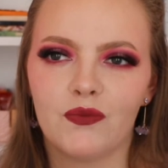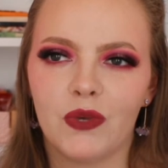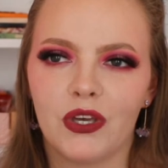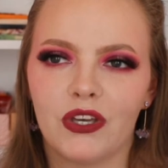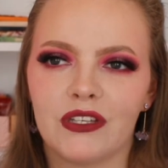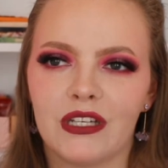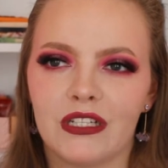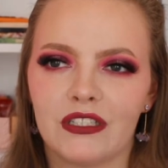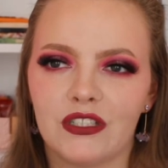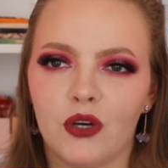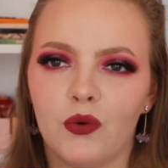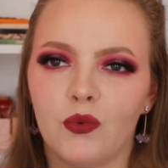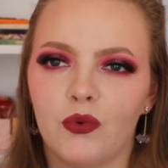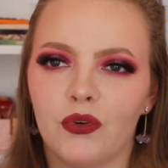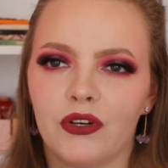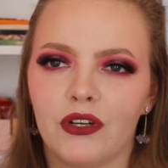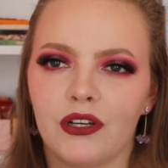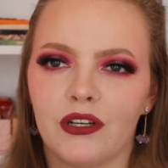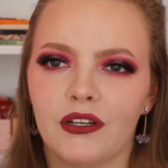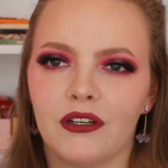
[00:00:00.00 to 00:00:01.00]
because I don't
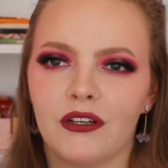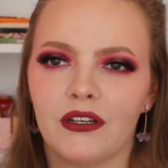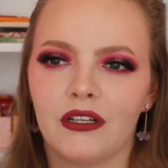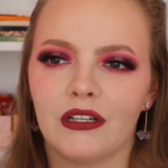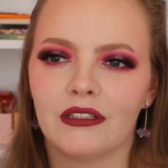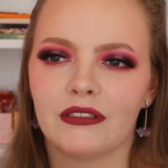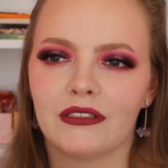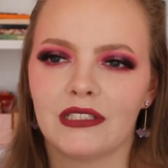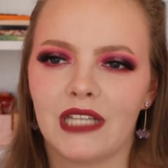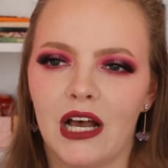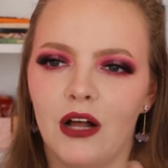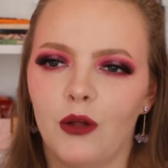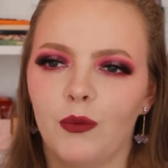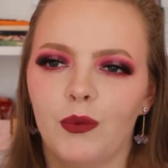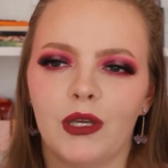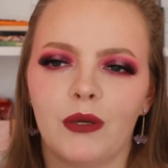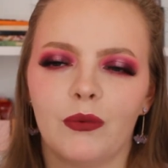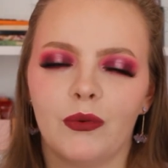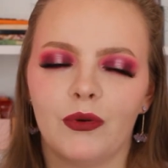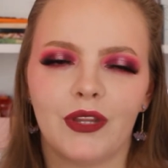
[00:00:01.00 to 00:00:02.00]
want to tell
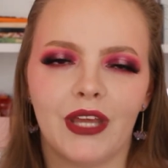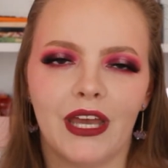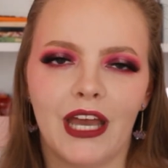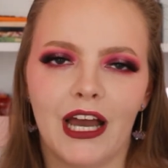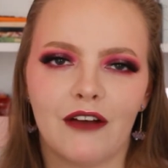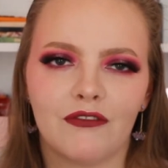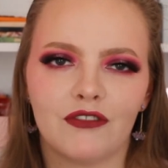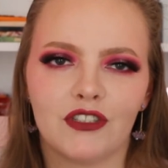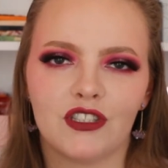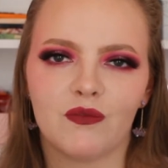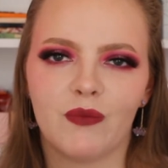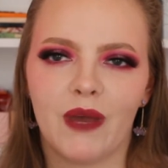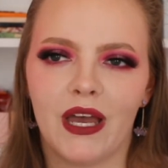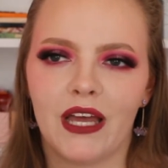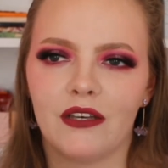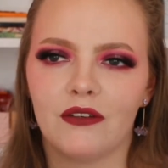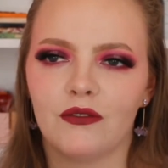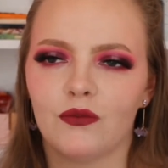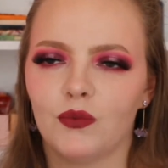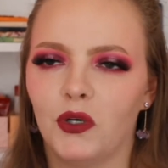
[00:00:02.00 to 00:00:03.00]
people they have to
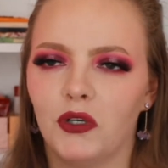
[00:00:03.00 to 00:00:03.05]
spend,